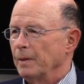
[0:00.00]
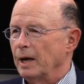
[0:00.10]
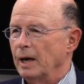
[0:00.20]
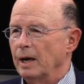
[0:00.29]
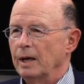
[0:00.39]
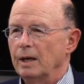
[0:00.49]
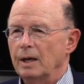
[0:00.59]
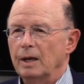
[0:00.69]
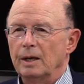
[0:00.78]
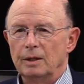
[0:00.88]

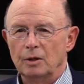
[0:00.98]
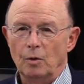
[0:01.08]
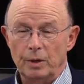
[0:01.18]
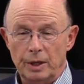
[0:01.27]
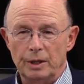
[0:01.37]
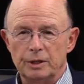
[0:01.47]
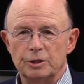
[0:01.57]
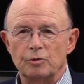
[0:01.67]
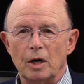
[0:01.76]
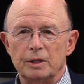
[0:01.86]
uh, loaded
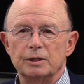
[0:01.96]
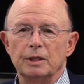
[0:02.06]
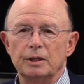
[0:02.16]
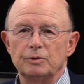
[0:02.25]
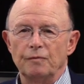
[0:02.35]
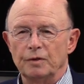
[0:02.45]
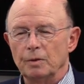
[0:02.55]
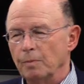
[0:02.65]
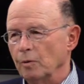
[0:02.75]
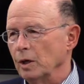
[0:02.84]
into trucks and driven
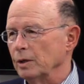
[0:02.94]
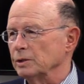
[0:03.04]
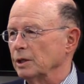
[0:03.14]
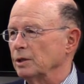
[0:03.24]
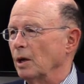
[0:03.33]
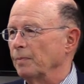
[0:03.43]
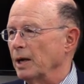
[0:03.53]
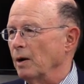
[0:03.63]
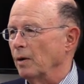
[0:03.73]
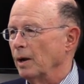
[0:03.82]
to borders and dumped
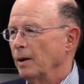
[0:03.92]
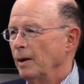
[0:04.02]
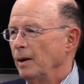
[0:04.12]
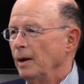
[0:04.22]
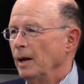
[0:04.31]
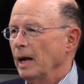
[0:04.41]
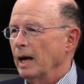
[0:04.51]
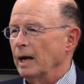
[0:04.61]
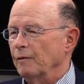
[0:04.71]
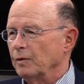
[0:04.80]
out.
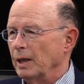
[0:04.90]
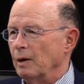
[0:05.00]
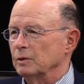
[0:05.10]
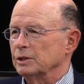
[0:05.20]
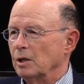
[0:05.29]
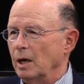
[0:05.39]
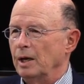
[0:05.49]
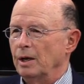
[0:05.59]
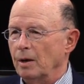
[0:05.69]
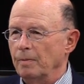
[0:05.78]
And after that was
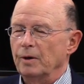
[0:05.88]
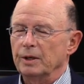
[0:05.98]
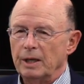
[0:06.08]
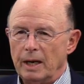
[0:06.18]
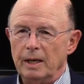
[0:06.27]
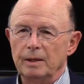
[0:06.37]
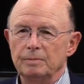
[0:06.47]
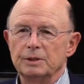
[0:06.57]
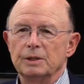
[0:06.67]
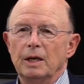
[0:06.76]
done a number of
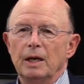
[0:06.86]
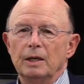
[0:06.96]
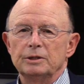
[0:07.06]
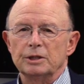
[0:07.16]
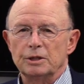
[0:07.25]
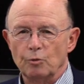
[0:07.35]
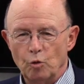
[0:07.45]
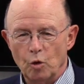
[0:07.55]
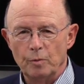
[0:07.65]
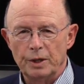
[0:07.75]
times, just the
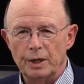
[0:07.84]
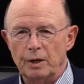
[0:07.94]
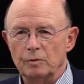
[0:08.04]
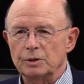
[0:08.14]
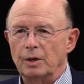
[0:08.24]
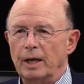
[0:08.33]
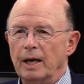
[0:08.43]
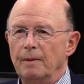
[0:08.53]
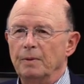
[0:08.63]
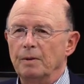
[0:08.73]
rumor that it was going to
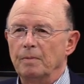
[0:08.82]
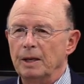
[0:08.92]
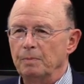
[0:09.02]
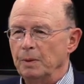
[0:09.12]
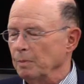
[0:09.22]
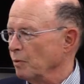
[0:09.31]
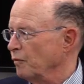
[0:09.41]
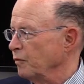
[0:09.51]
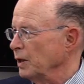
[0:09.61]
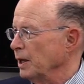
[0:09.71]
happen made people
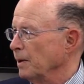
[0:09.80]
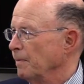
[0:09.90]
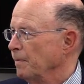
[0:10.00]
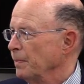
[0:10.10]
flee.